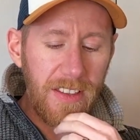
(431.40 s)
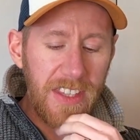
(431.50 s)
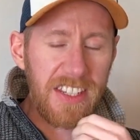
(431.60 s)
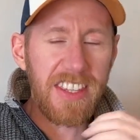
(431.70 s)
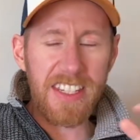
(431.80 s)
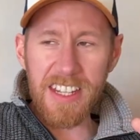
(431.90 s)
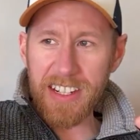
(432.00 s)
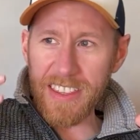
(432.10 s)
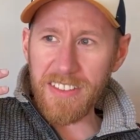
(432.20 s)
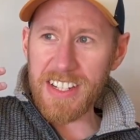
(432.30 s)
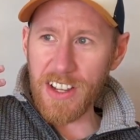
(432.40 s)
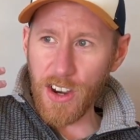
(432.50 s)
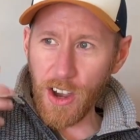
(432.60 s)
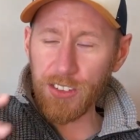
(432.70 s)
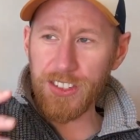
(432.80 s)
is a
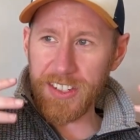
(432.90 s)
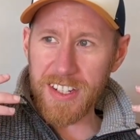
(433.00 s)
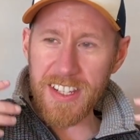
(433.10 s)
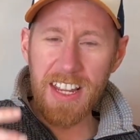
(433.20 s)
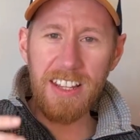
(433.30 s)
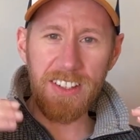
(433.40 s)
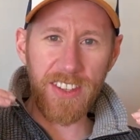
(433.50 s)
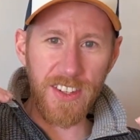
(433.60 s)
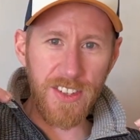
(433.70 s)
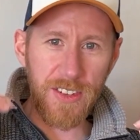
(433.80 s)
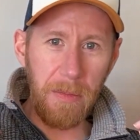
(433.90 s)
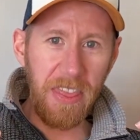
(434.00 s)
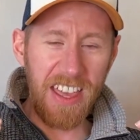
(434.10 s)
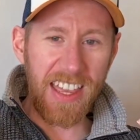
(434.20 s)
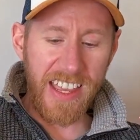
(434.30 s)
constant sense that
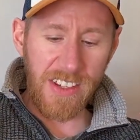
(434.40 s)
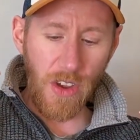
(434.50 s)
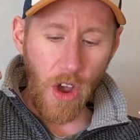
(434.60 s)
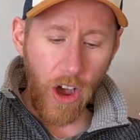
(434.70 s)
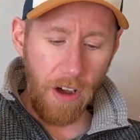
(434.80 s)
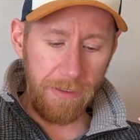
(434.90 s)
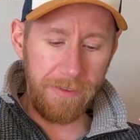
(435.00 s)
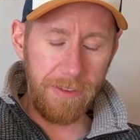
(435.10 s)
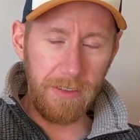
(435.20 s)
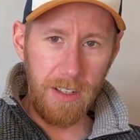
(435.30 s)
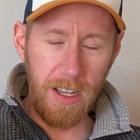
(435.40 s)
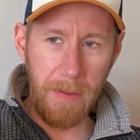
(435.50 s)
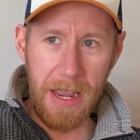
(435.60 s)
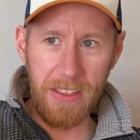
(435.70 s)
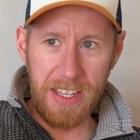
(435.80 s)
something is off
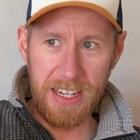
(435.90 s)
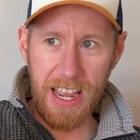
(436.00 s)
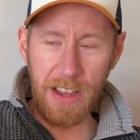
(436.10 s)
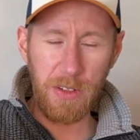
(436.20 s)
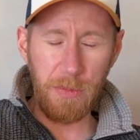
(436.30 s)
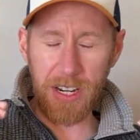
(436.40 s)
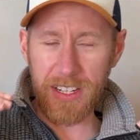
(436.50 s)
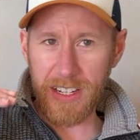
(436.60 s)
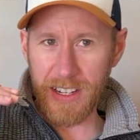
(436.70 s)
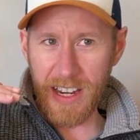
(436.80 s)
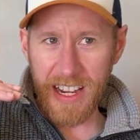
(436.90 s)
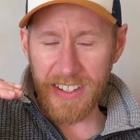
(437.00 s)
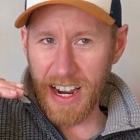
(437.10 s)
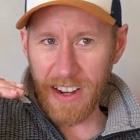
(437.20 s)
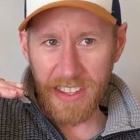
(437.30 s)
about this house, but it's
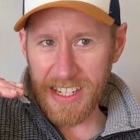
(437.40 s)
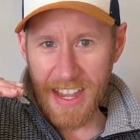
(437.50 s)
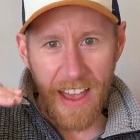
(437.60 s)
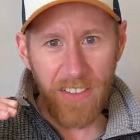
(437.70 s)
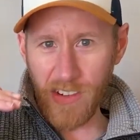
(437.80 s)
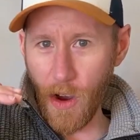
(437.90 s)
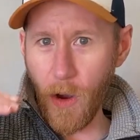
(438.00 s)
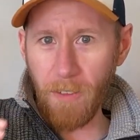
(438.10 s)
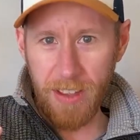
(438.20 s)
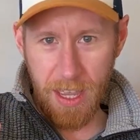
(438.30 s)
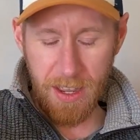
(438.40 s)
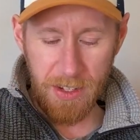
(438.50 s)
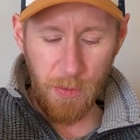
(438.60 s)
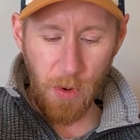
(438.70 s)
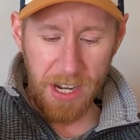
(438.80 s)
I don't think it's ever
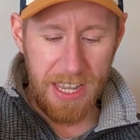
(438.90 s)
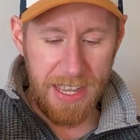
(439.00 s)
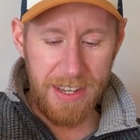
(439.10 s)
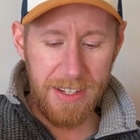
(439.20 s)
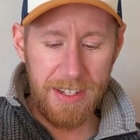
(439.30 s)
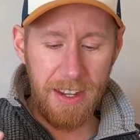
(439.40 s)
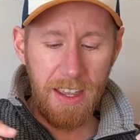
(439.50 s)
obvious what it is.